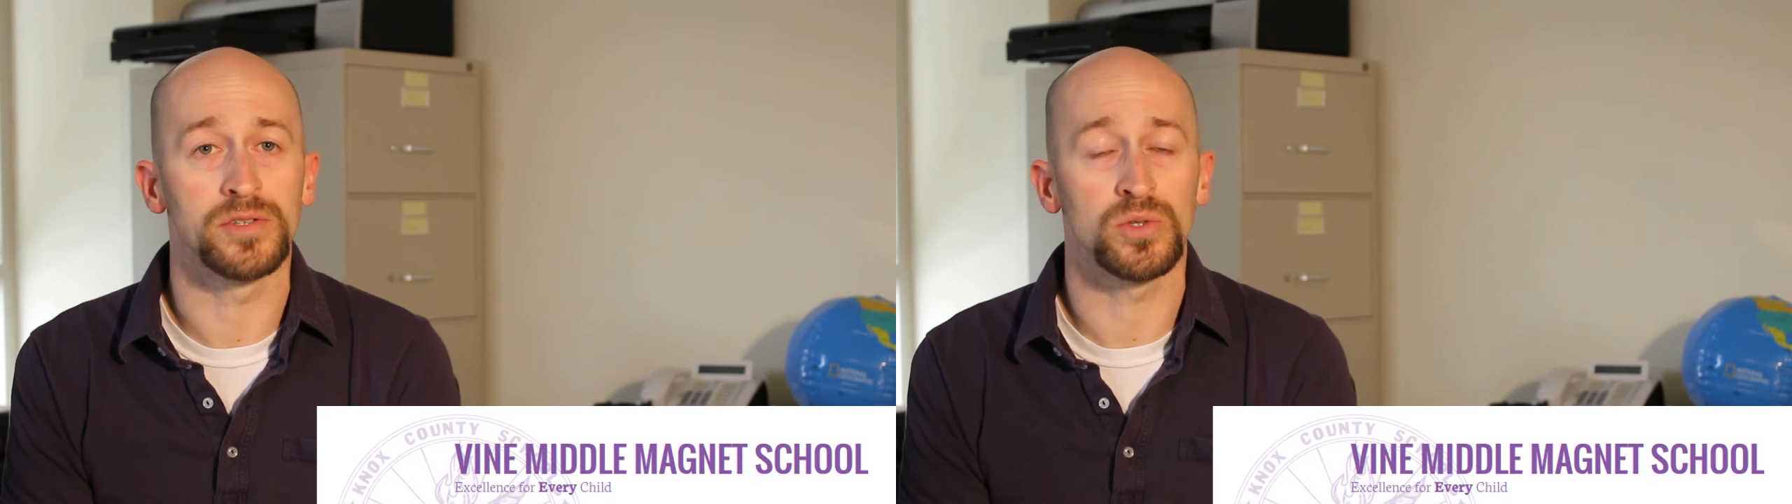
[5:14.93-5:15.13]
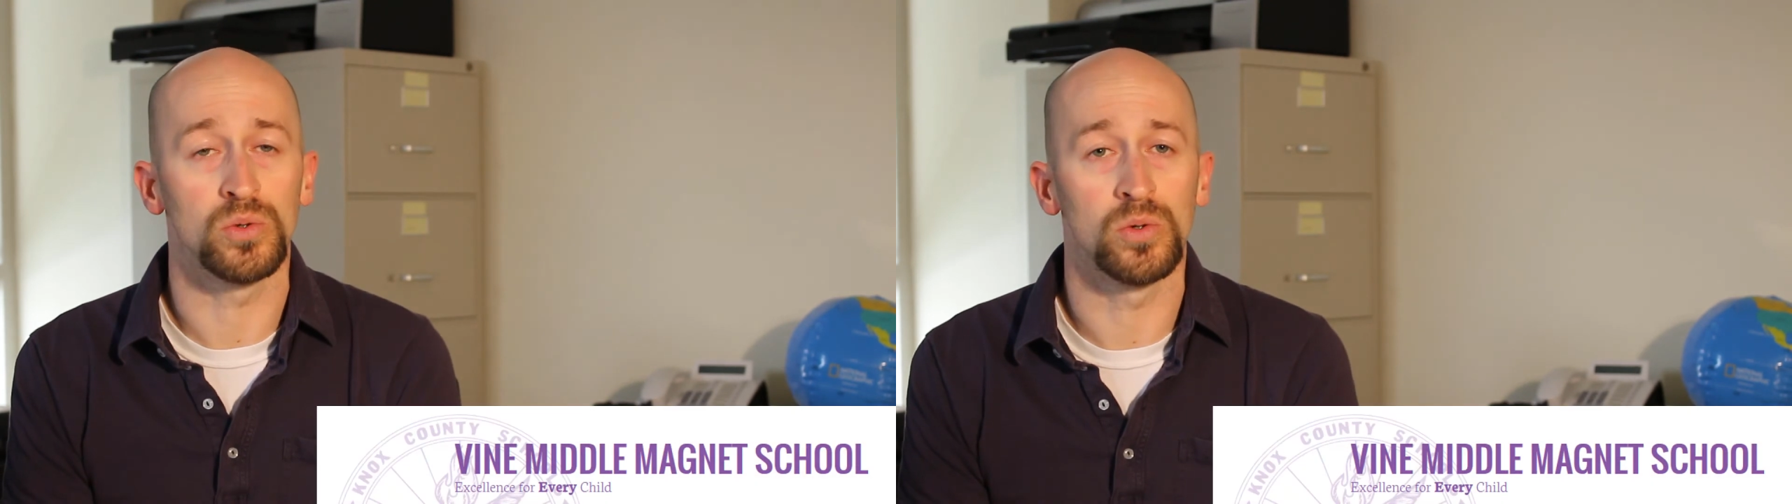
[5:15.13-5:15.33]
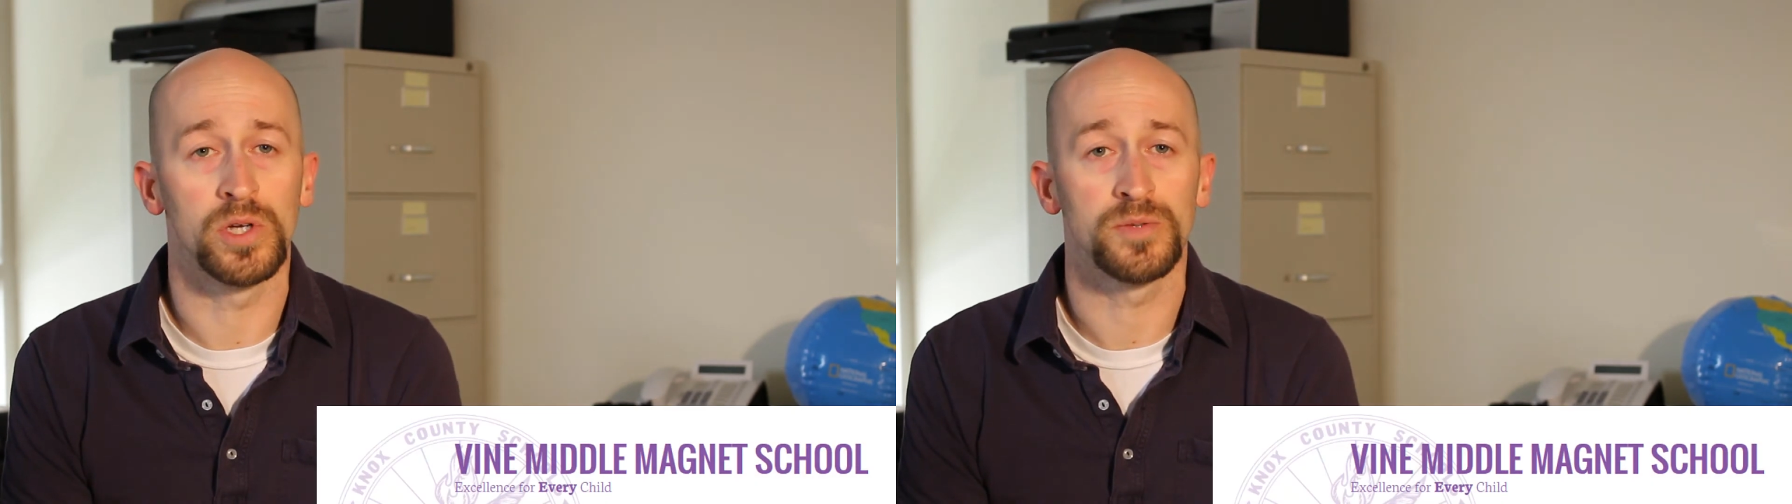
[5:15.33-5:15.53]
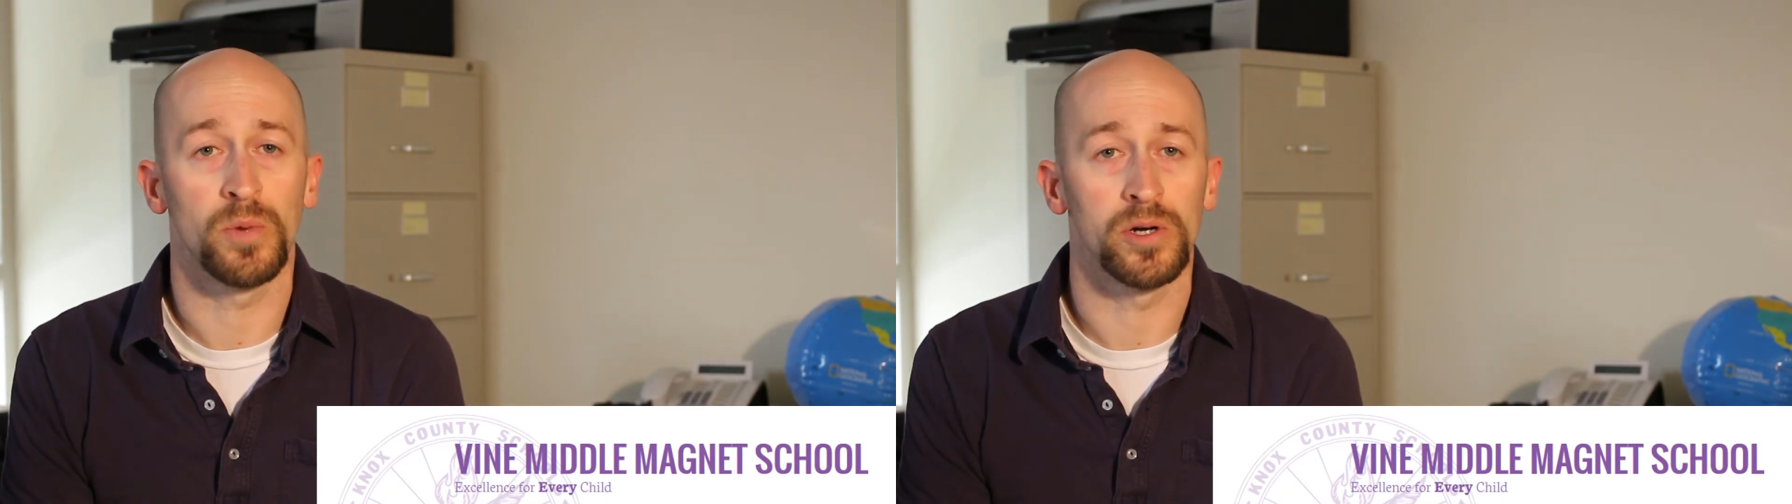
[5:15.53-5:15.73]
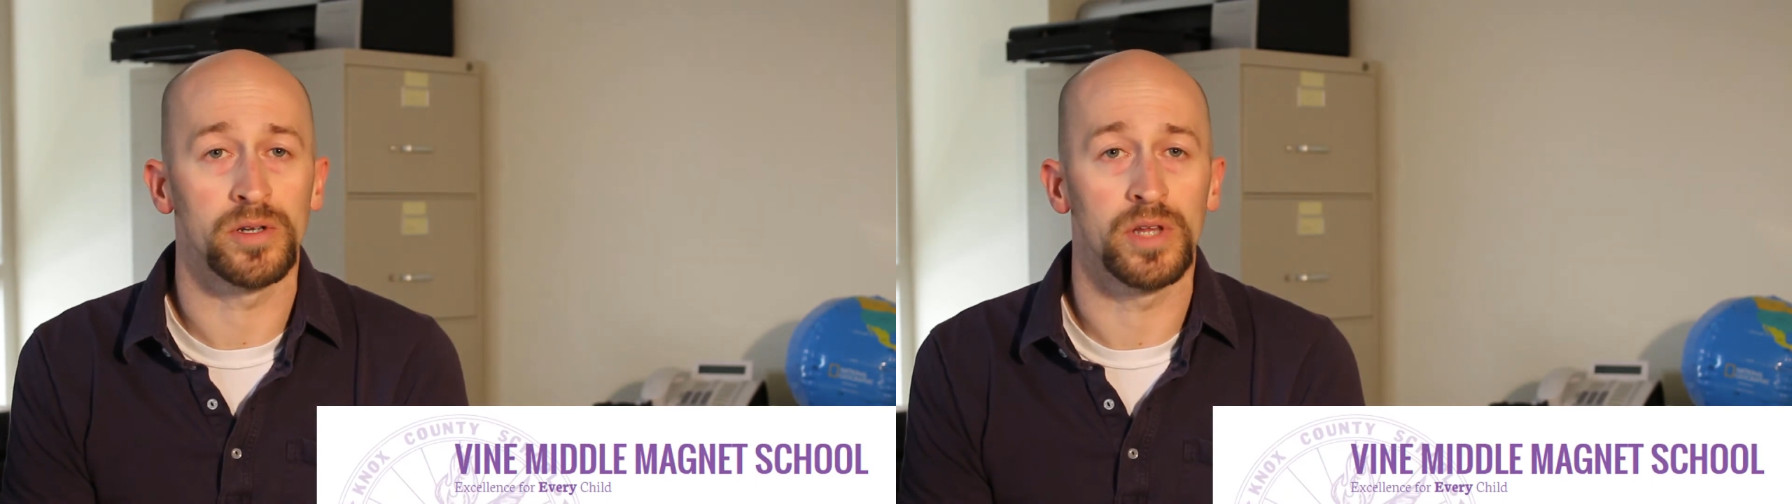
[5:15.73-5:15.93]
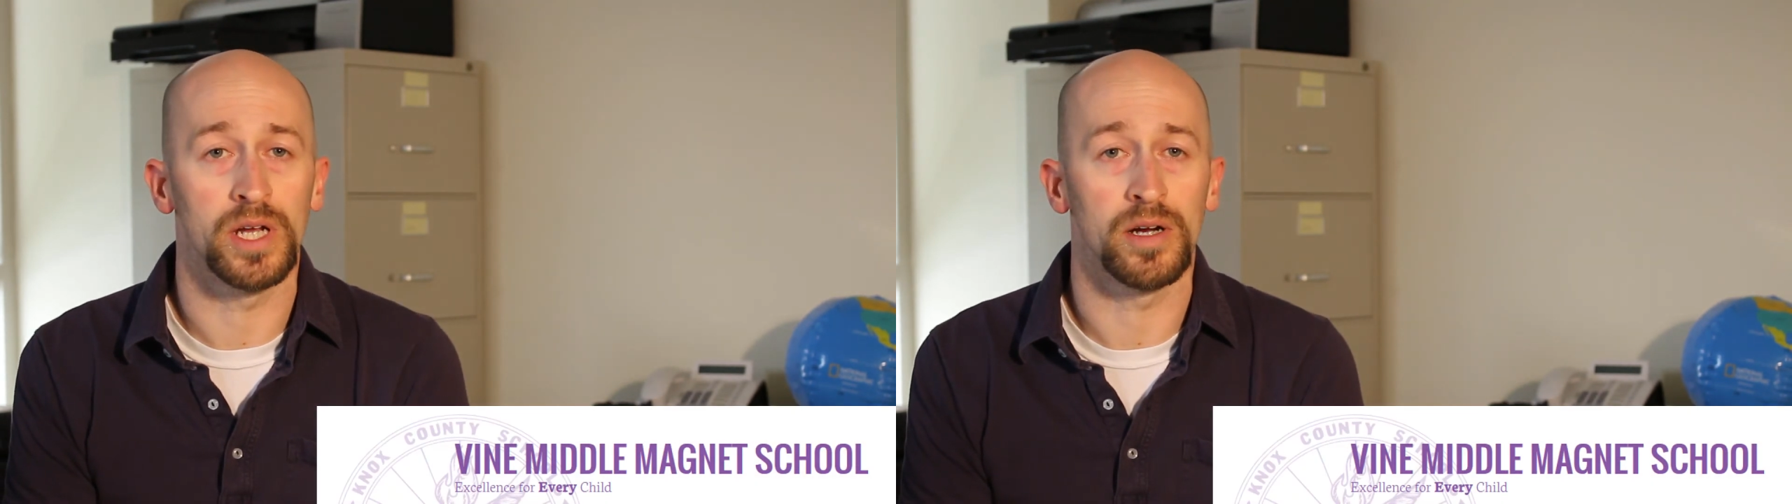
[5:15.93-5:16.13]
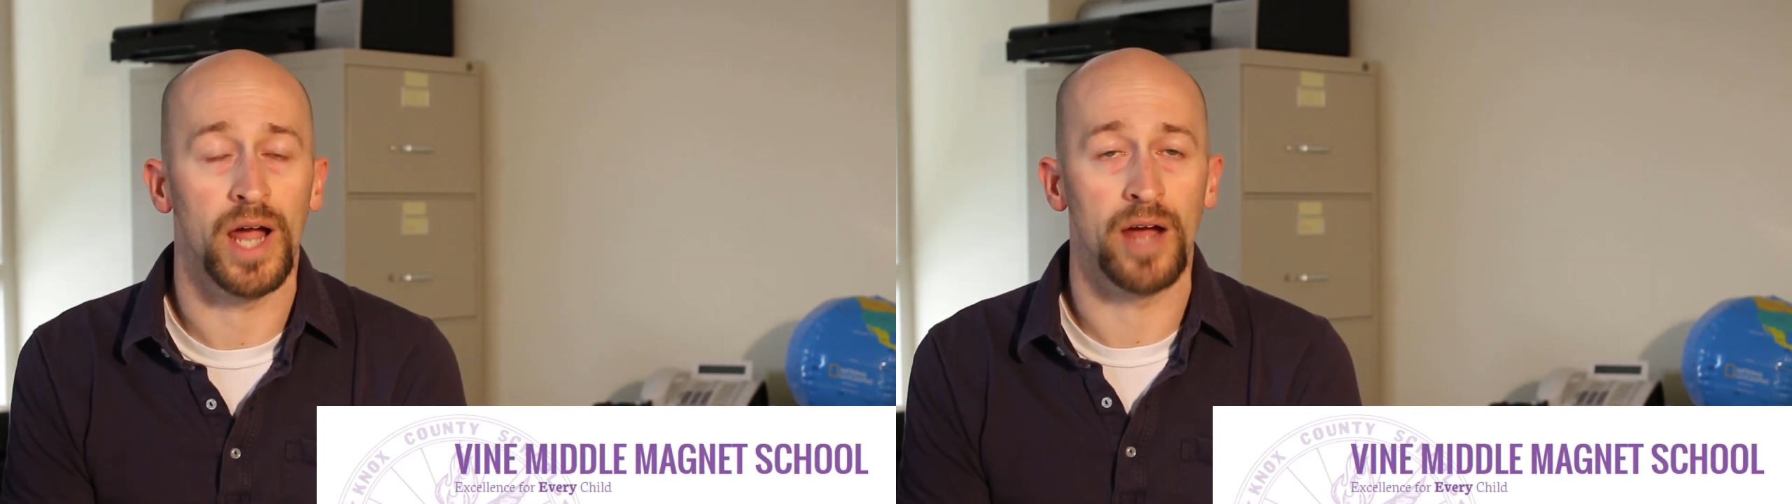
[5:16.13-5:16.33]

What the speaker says: School as part of their